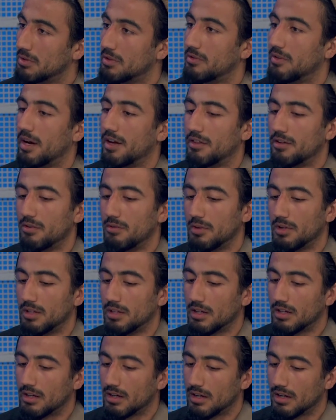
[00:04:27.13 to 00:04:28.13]
but rather
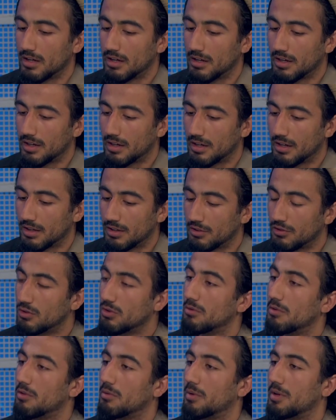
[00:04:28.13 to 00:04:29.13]
really uh, in
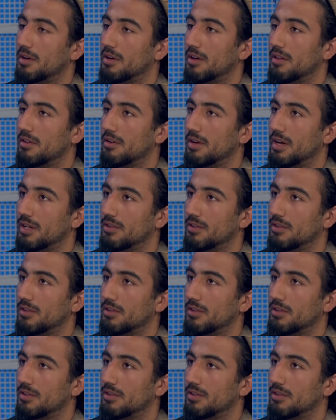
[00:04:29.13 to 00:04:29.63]
tune with one another.